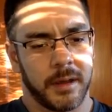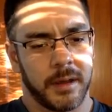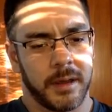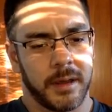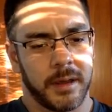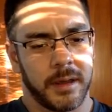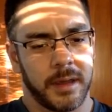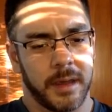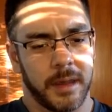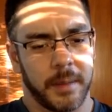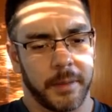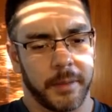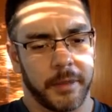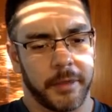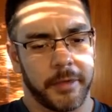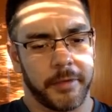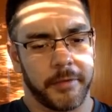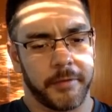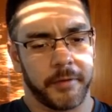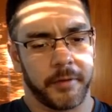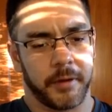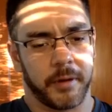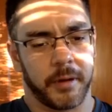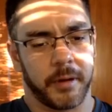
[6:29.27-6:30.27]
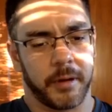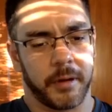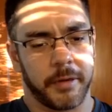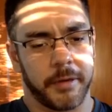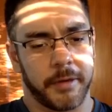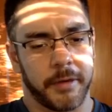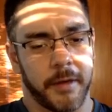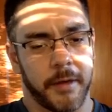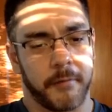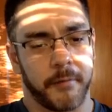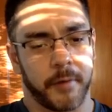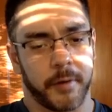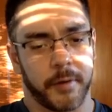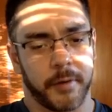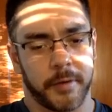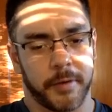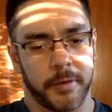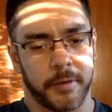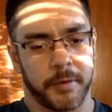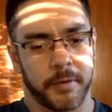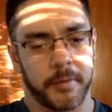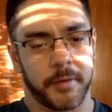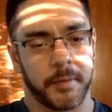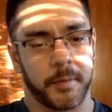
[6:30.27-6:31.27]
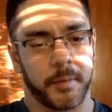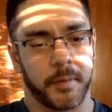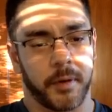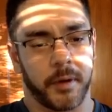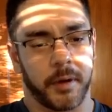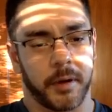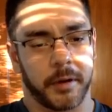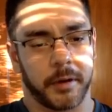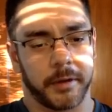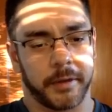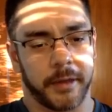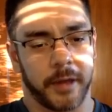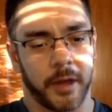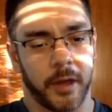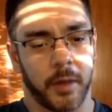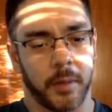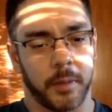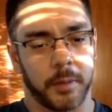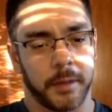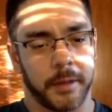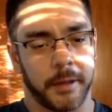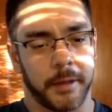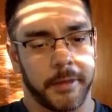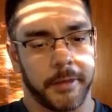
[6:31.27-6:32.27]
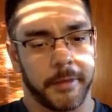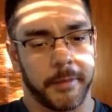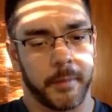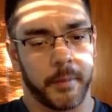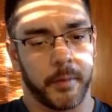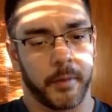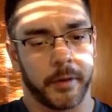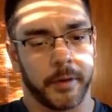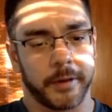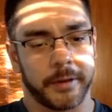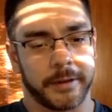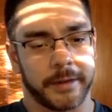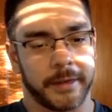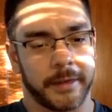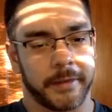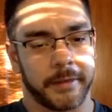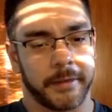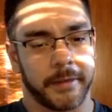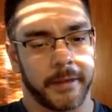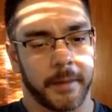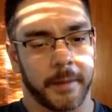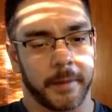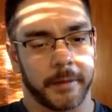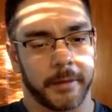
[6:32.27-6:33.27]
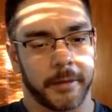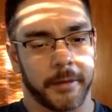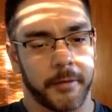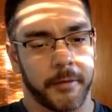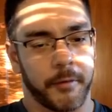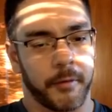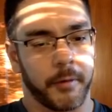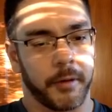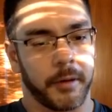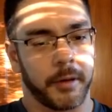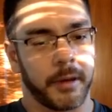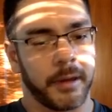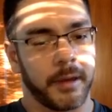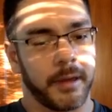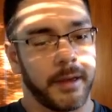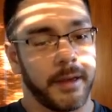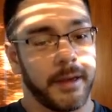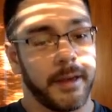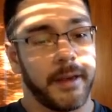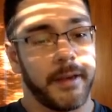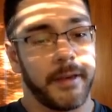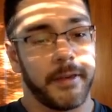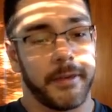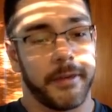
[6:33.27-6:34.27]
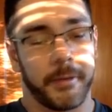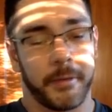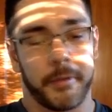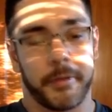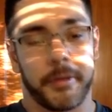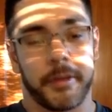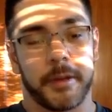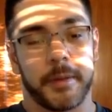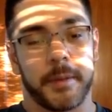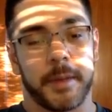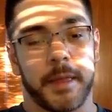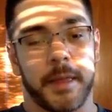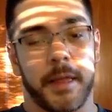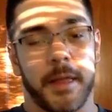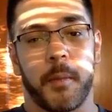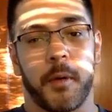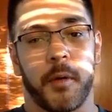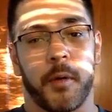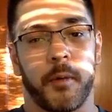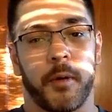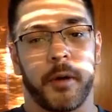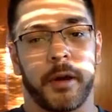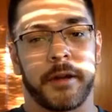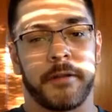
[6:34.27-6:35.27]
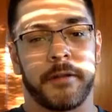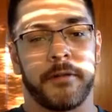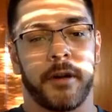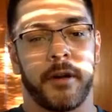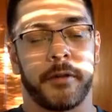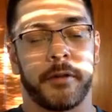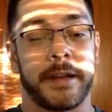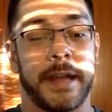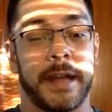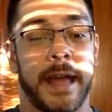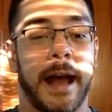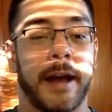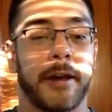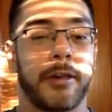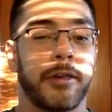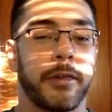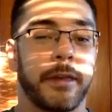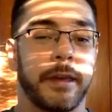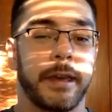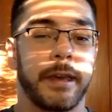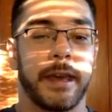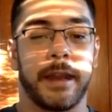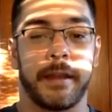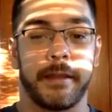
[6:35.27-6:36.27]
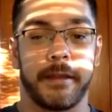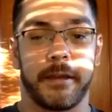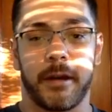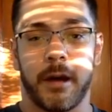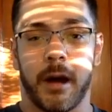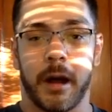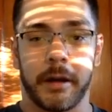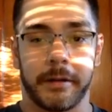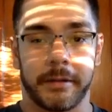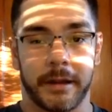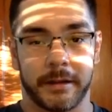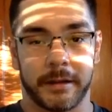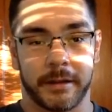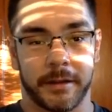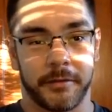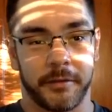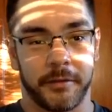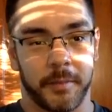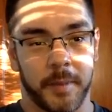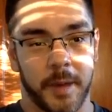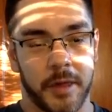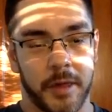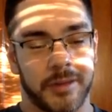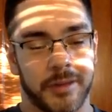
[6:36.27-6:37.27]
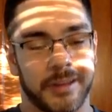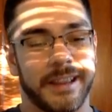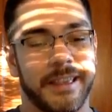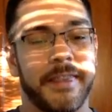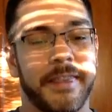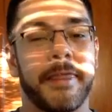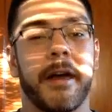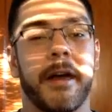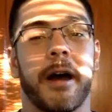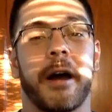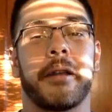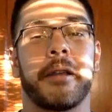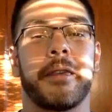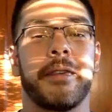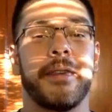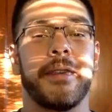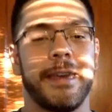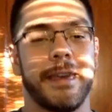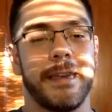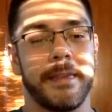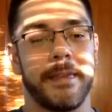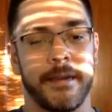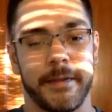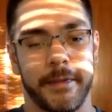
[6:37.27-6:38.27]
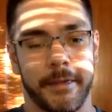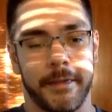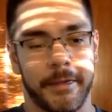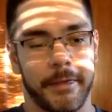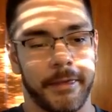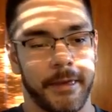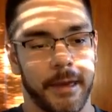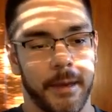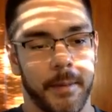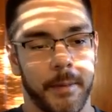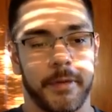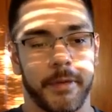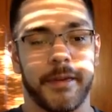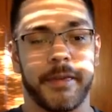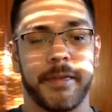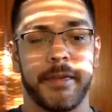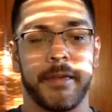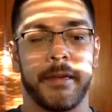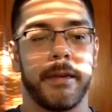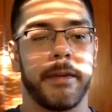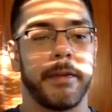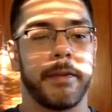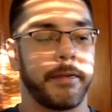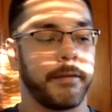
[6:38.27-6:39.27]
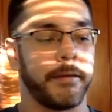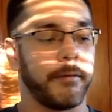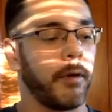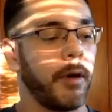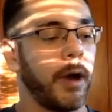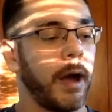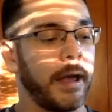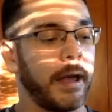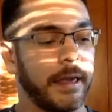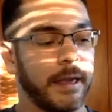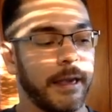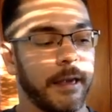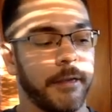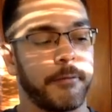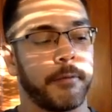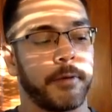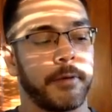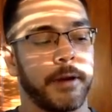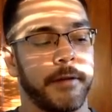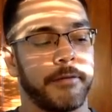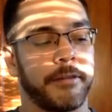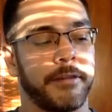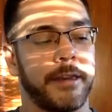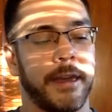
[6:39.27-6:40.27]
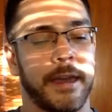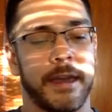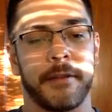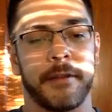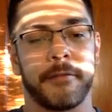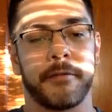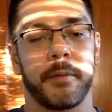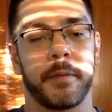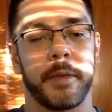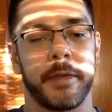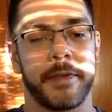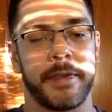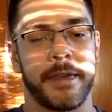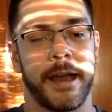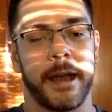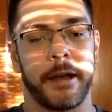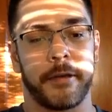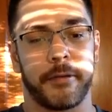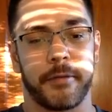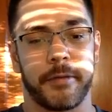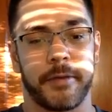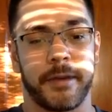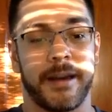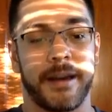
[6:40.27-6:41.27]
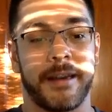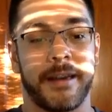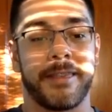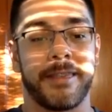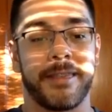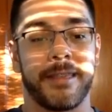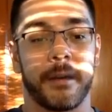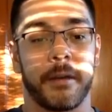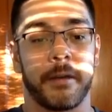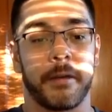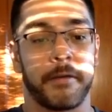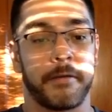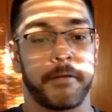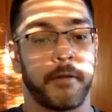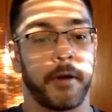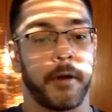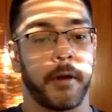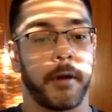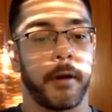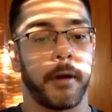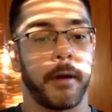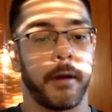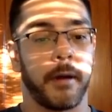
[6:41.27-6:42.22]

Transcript: Yeah, but this is for a software as a service product, the helpline, support of Desk Time. That doesn't work. So there's going to be a lot more work involved in actually getting the contact information. It's not as easy as it seems, is I guess what I've taken from this exercise thus far.